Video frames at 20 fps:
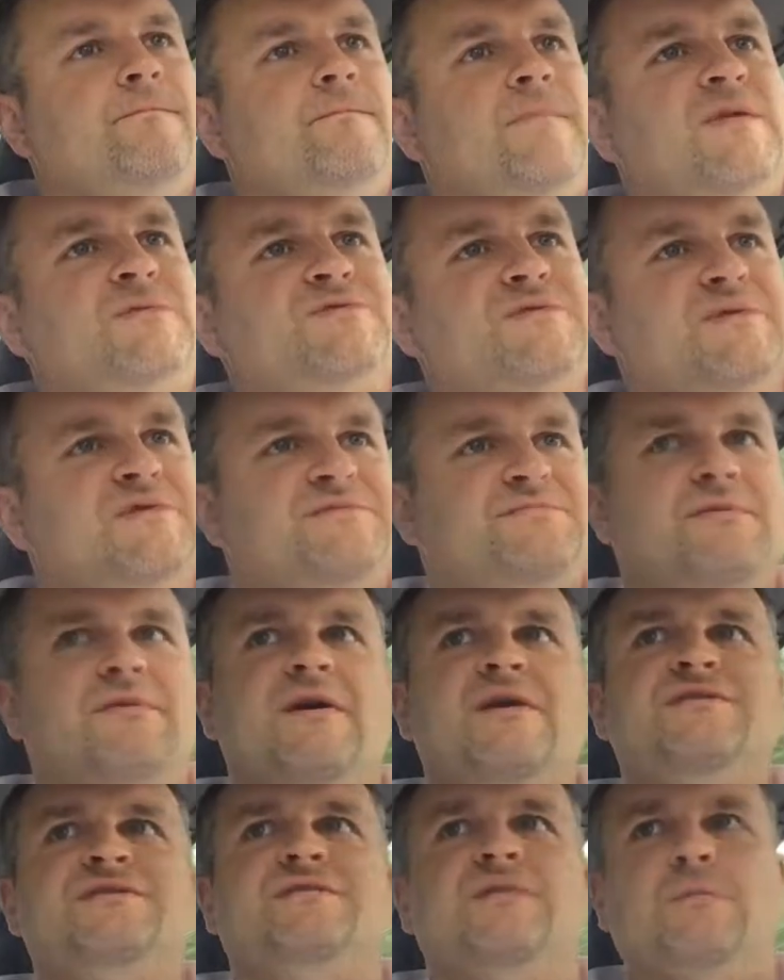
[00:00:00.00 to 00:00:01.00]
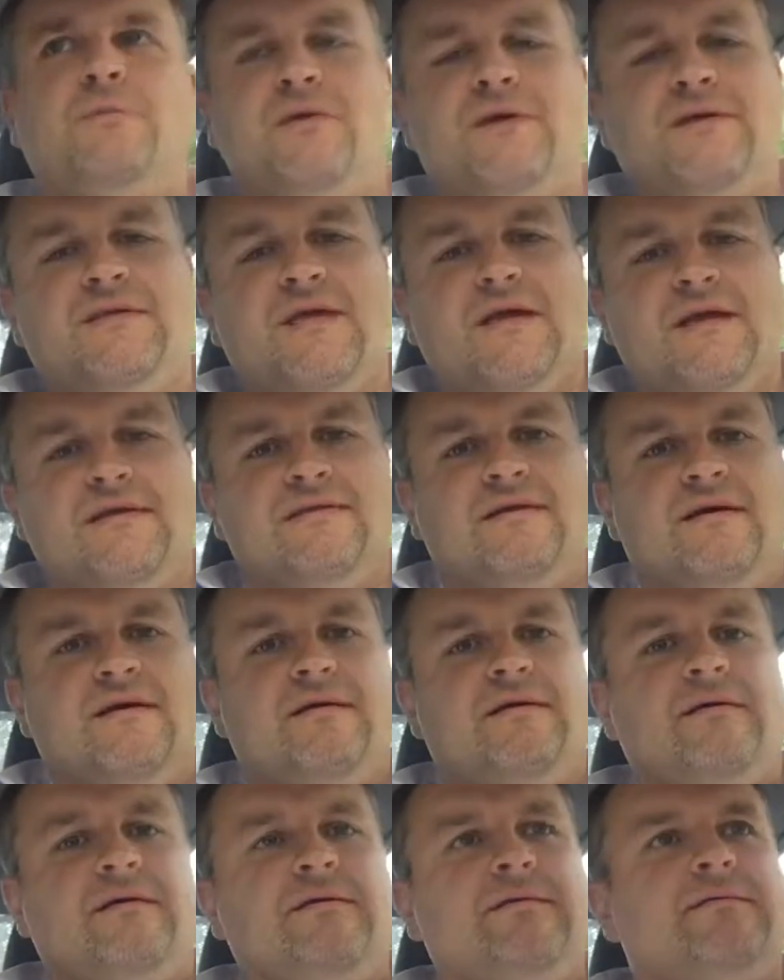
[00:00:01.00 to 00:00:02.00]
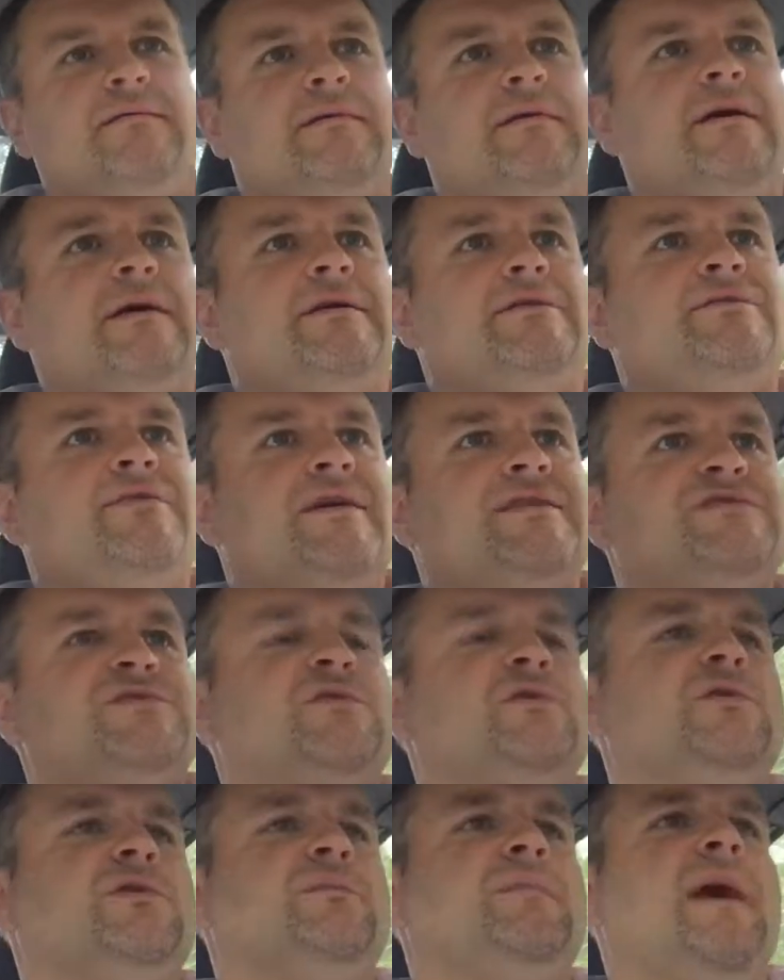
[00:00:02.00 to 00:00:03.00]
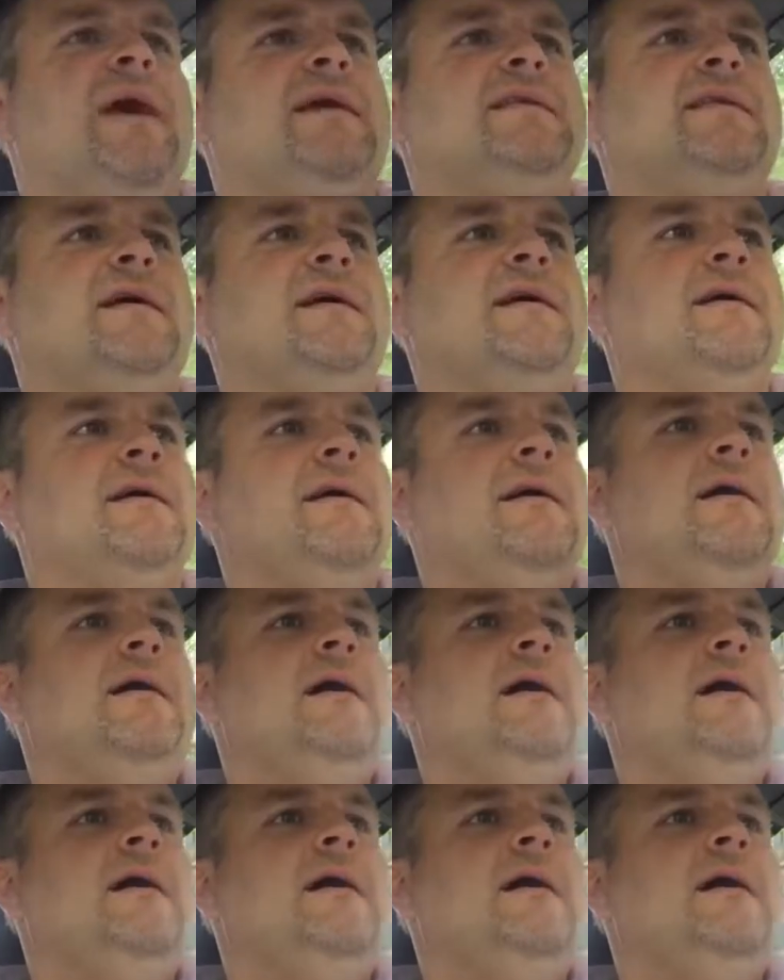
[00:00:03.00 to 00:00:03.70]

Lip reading: he was an inspiration for putting that trans cooler back there.